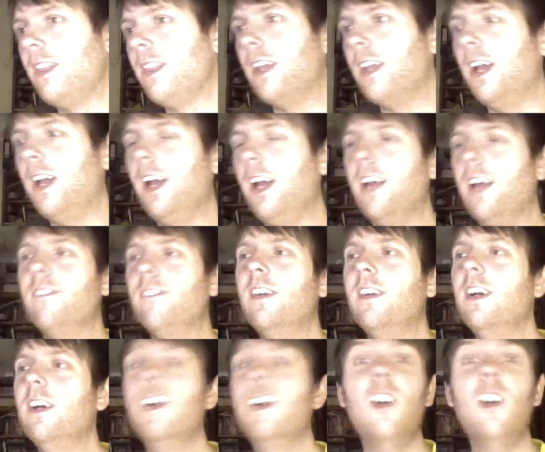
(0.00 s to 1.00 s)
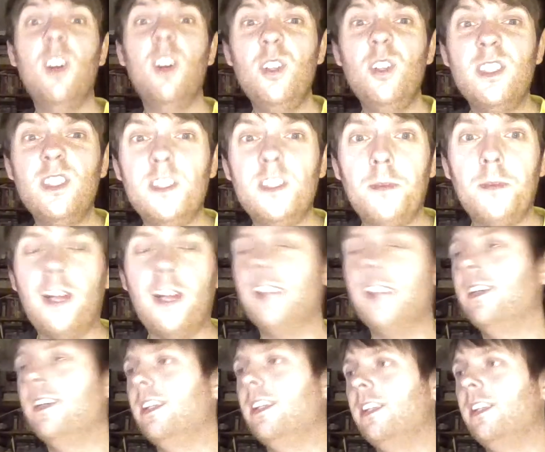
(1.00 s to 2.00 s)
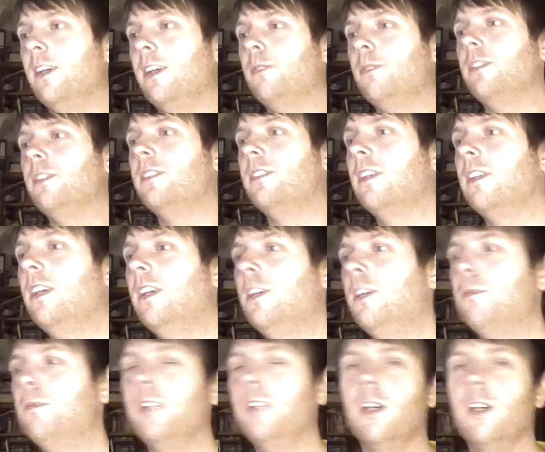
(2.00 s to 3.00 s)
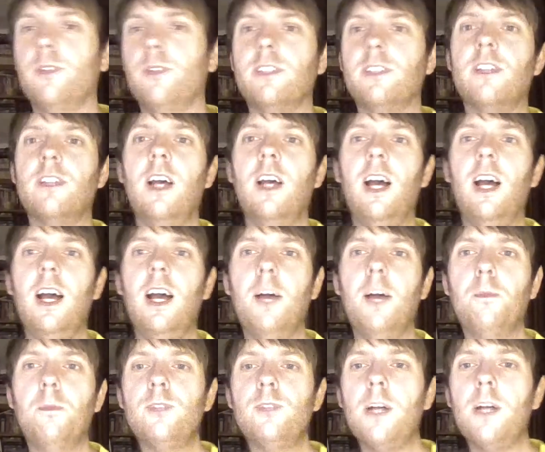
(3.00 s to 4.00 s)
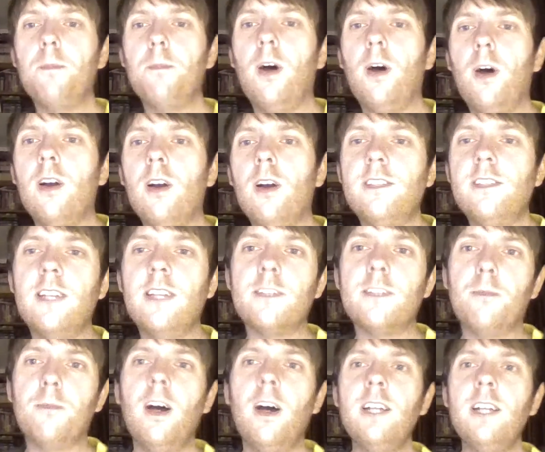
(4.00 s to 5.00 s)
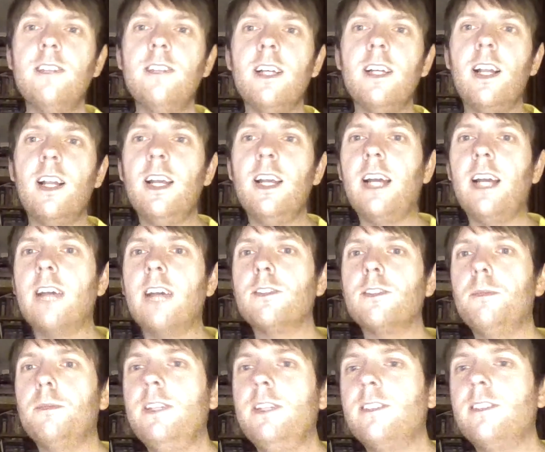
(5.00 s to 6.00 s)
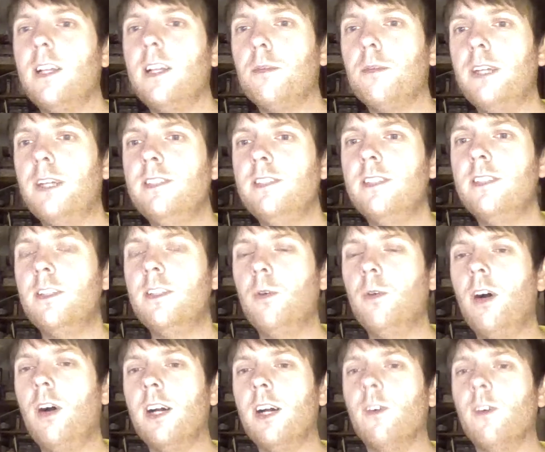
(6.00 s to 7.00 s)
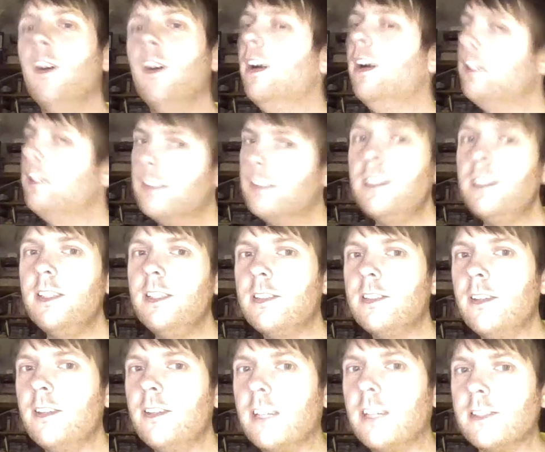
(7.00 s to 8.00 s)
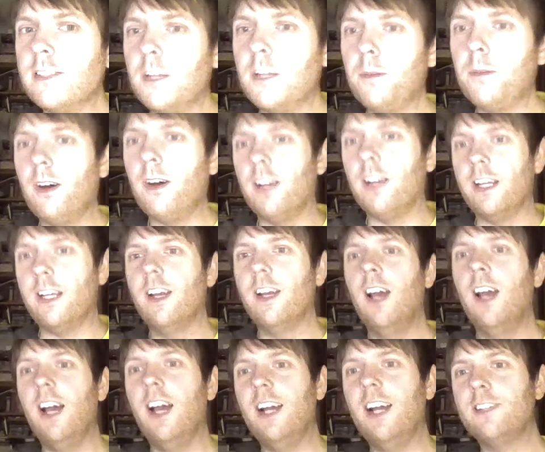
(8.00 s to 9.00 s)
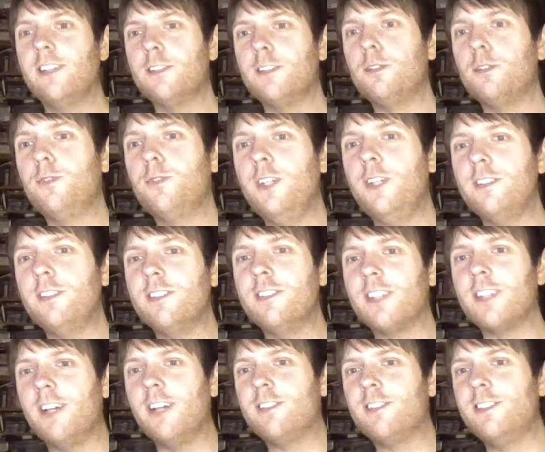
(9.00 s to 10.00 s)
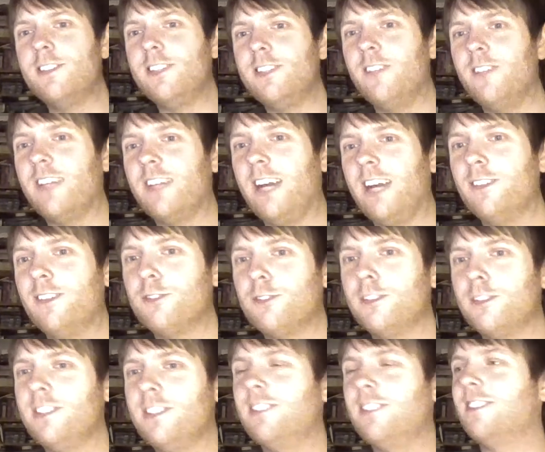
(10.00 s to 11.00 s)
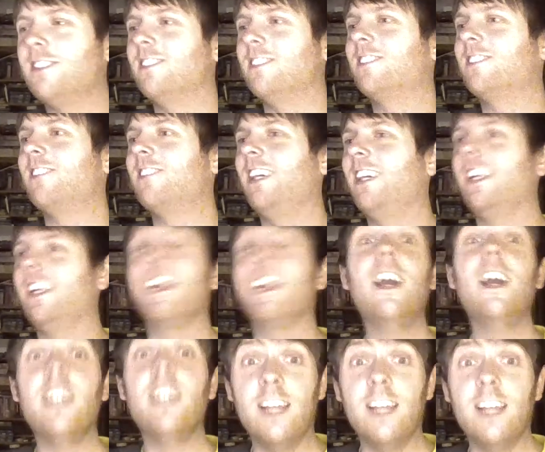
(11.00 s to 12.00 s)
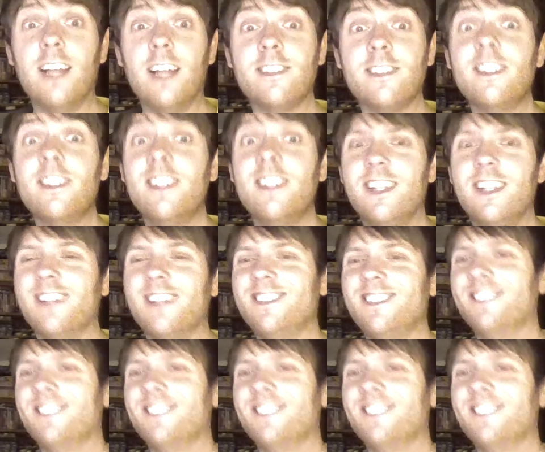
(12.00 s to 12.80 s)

who did she play in The Office? Pretty obvious. Jack Bartley says, my ding-a-ling hasn't been celebrated in a while. Didn't need to know that, Jack Bartley. Does refusing to go to the gym count as resistance training? Yes, it